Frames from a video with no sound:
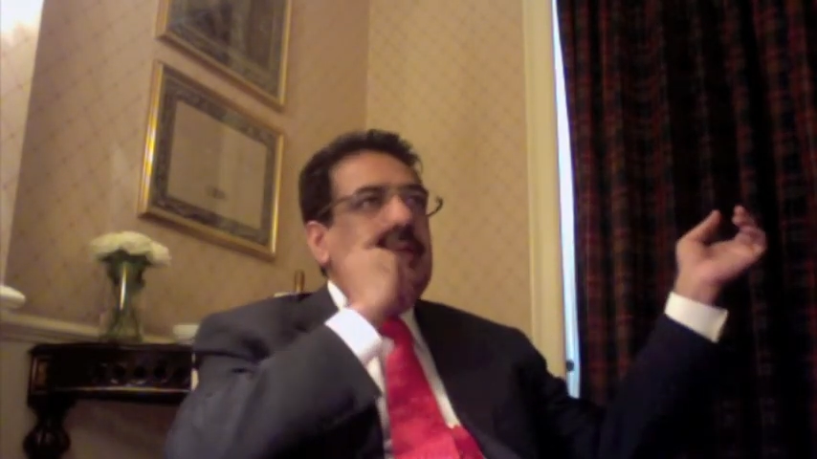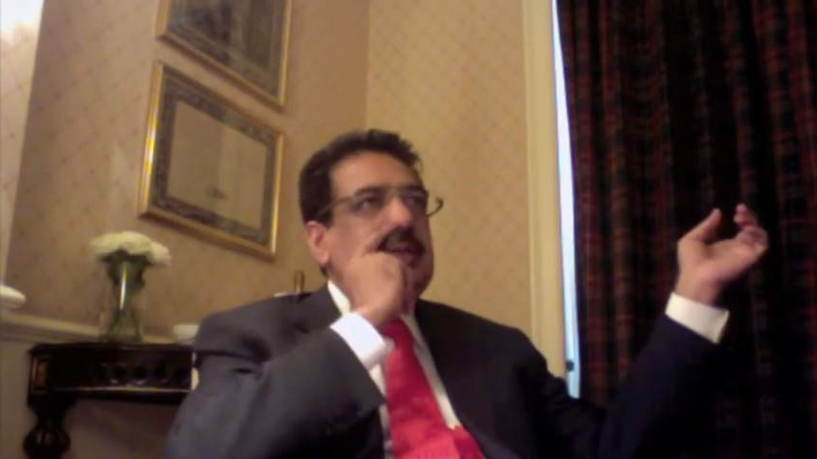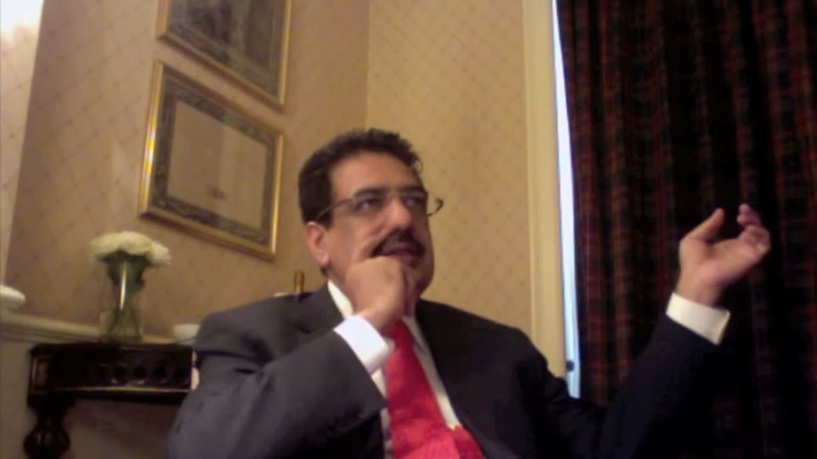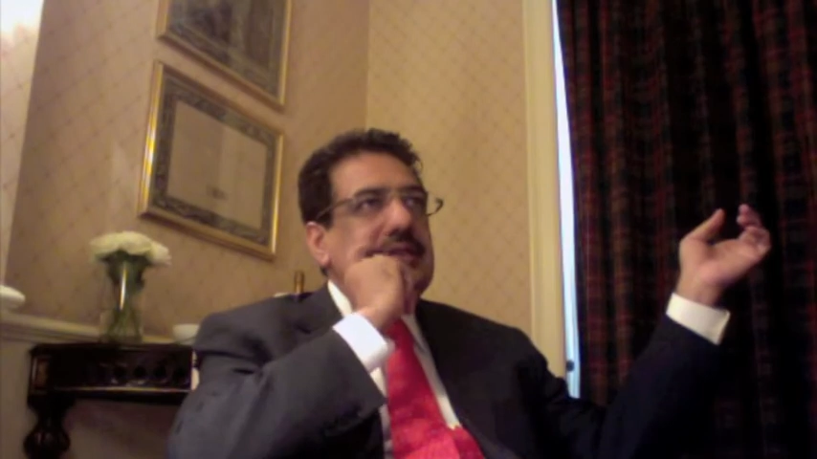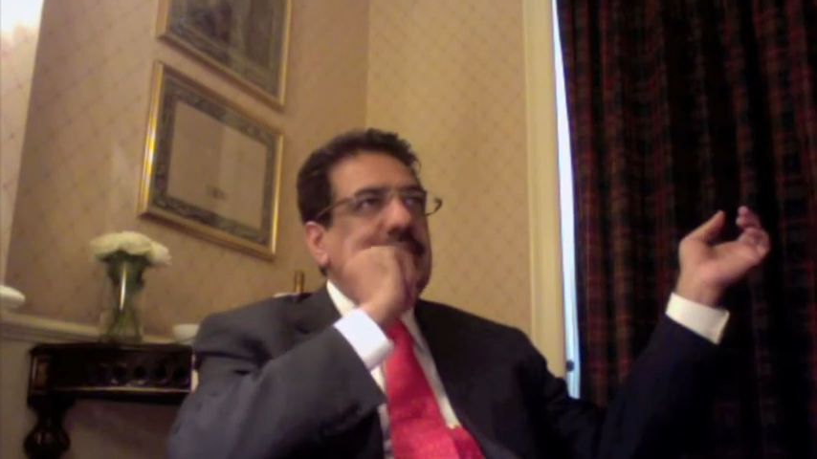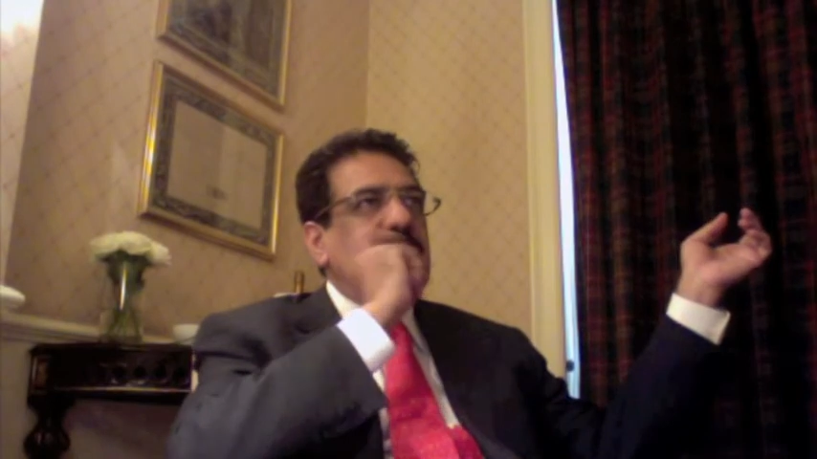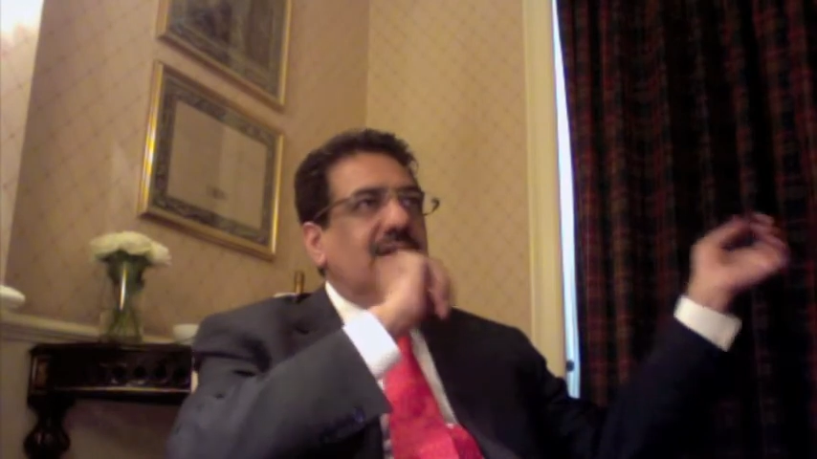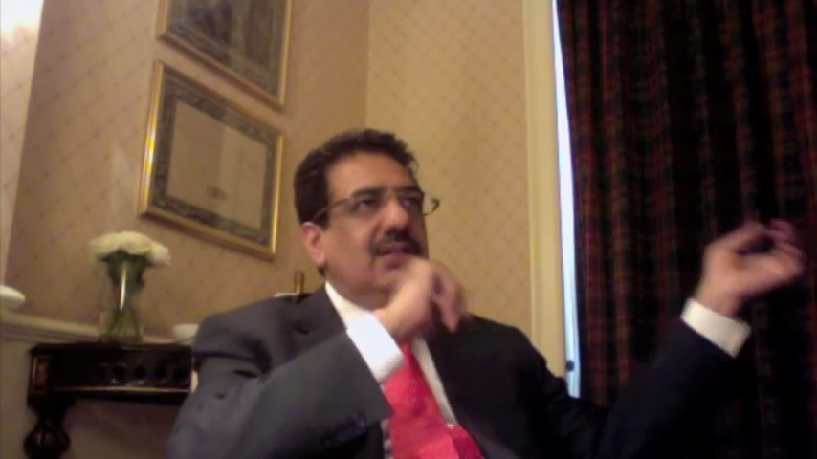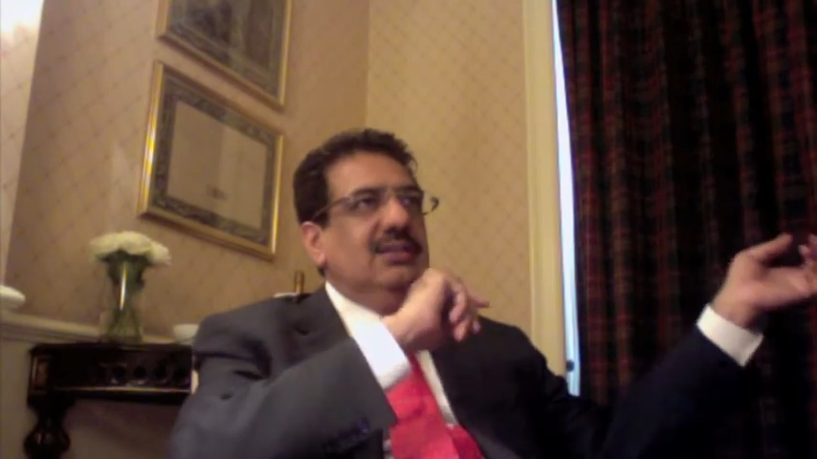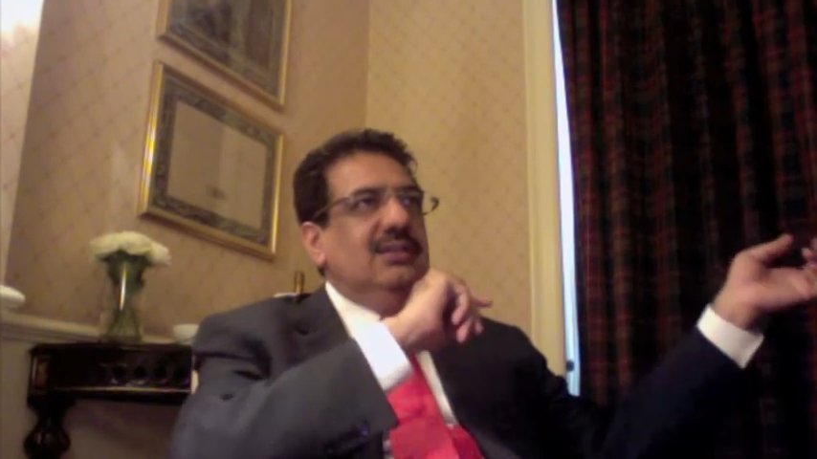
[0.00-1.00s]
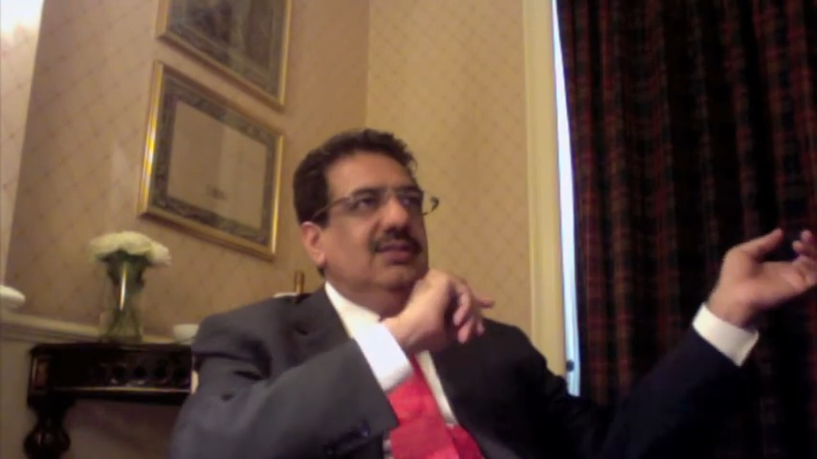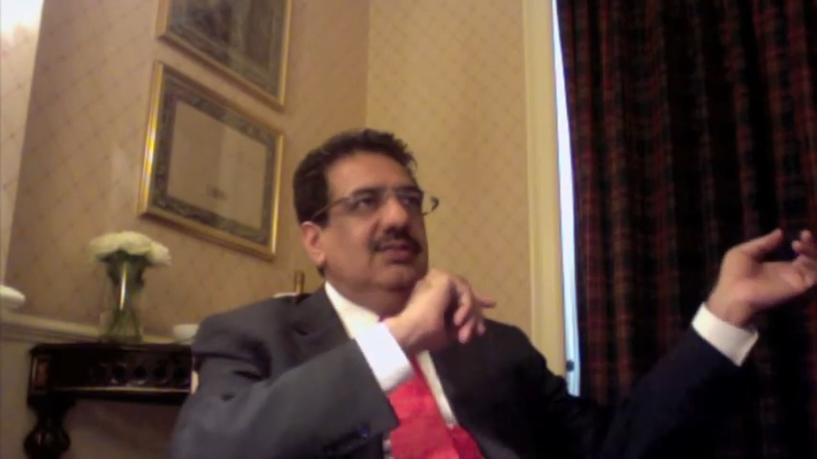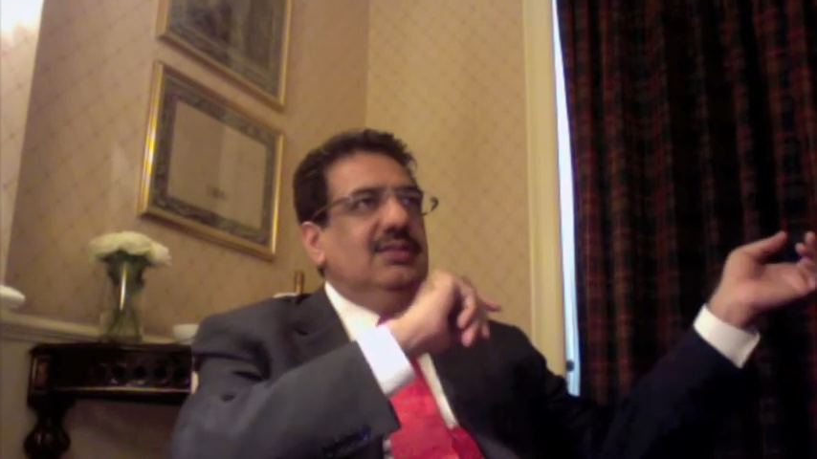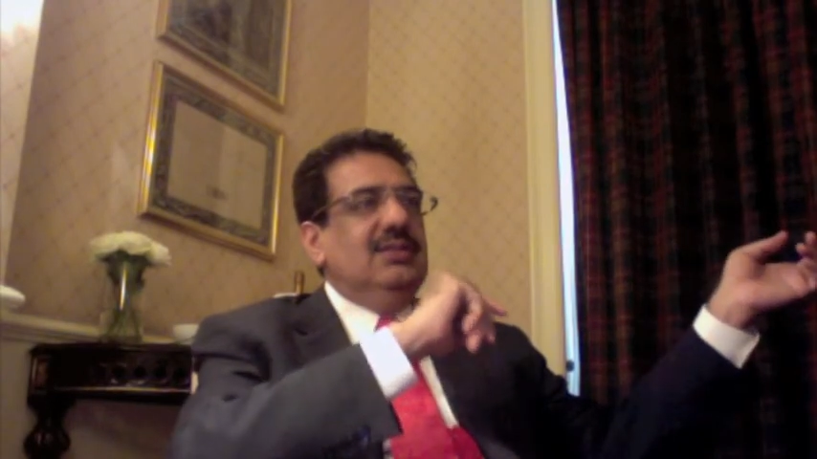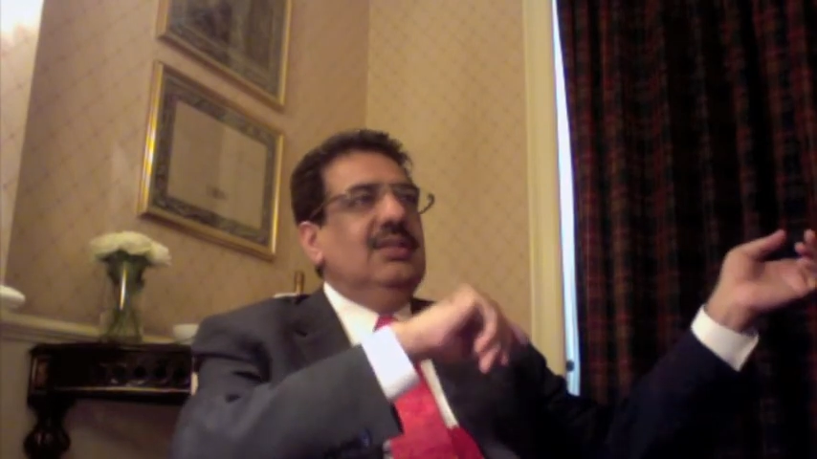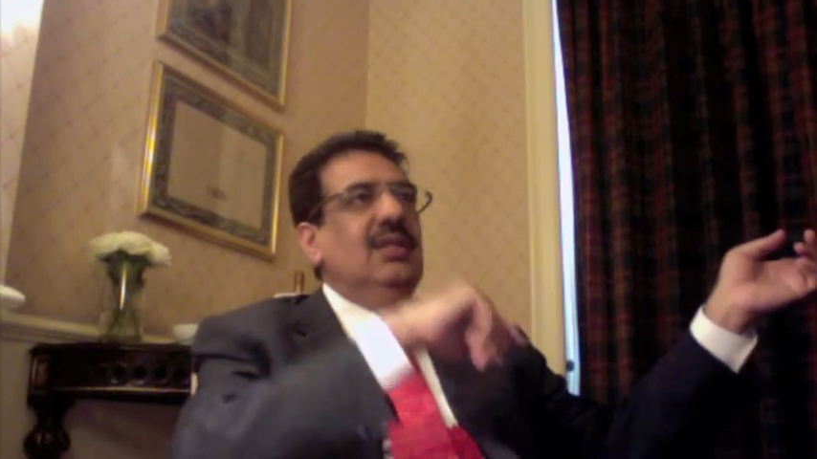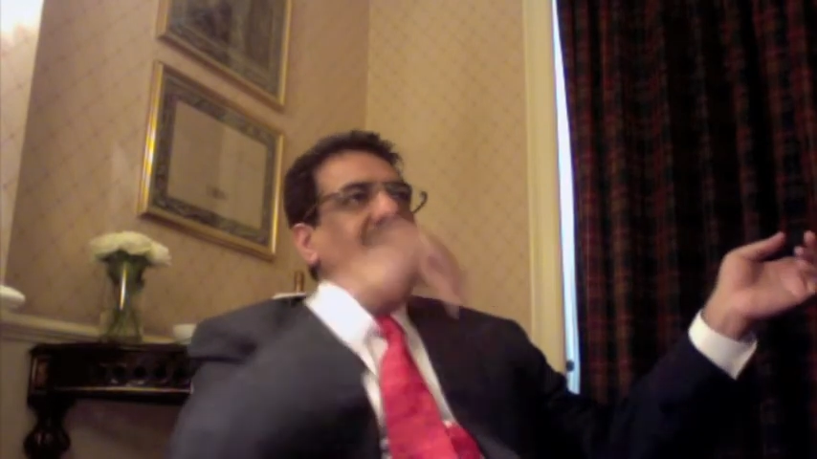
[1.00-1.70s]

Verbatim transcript: existing products and services,